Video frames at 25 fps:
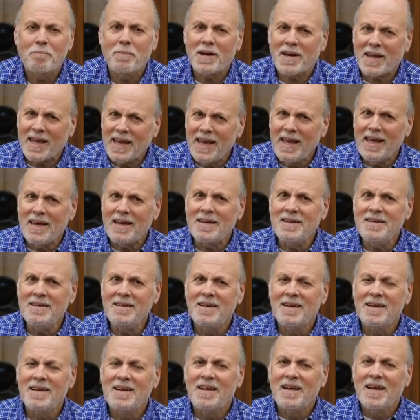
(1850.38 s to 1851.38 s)
But
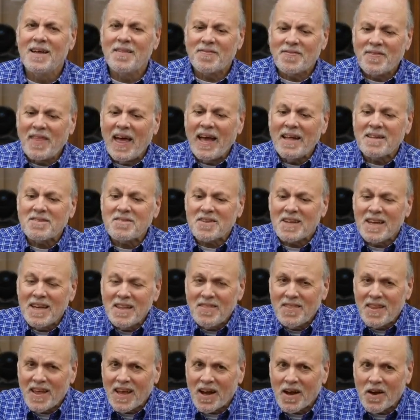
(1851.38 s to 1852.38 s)
again, that's
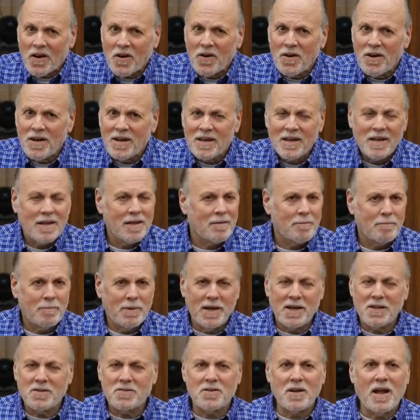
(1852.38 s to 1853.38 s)
in there,
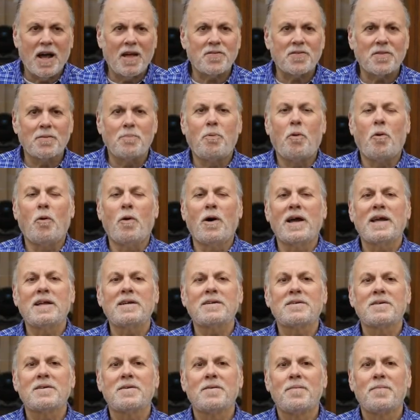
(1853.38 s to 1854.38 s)
but it's not the
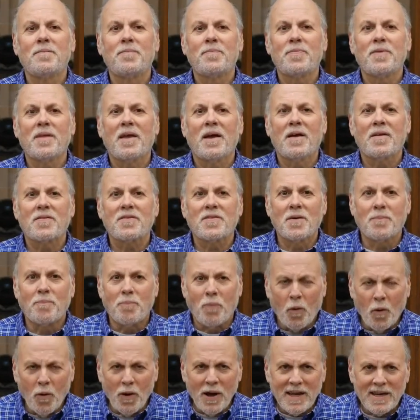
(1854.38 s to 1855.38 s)
point. The
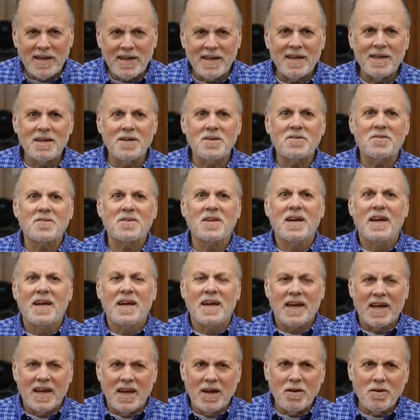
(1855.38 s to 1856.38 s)
point is
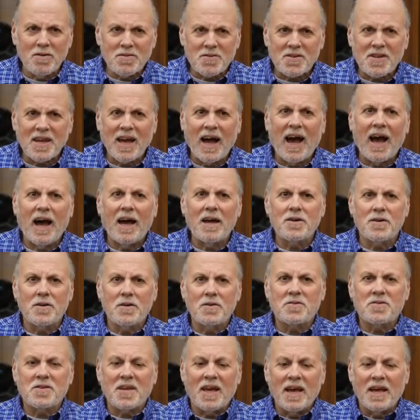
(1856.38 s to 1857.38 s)
here's God
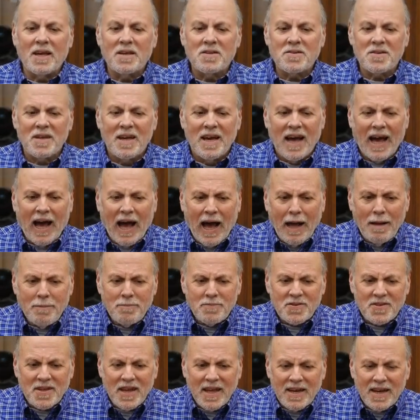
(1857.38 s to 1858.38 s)
who says,
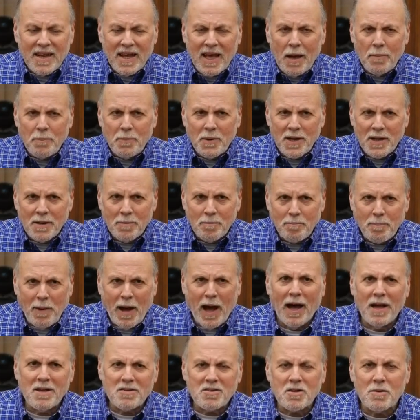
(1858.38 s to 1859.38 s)
I'm setting up an
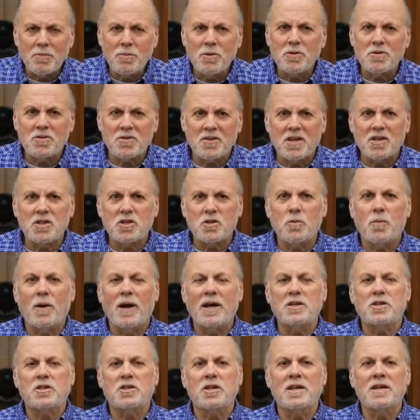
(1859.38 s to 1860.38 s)
impossible
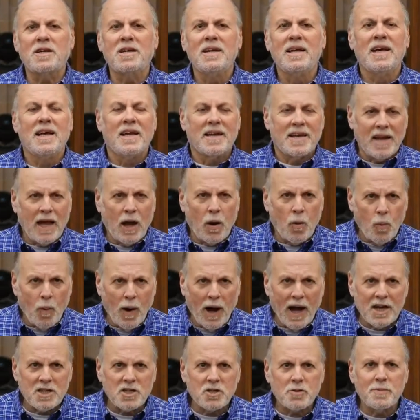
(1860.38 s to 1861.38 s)
situation. Now
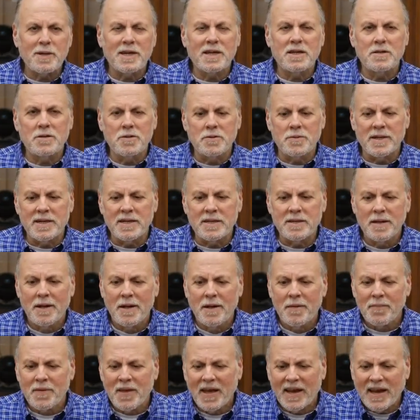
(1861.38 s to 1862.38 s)
watch me do it.
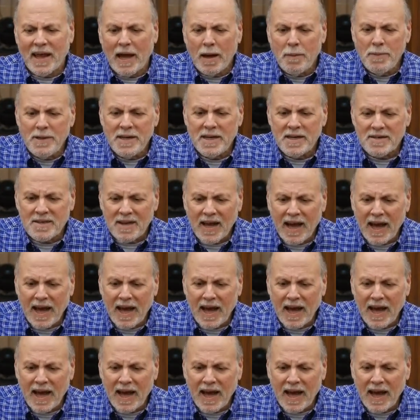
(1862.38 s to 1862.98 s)
And how many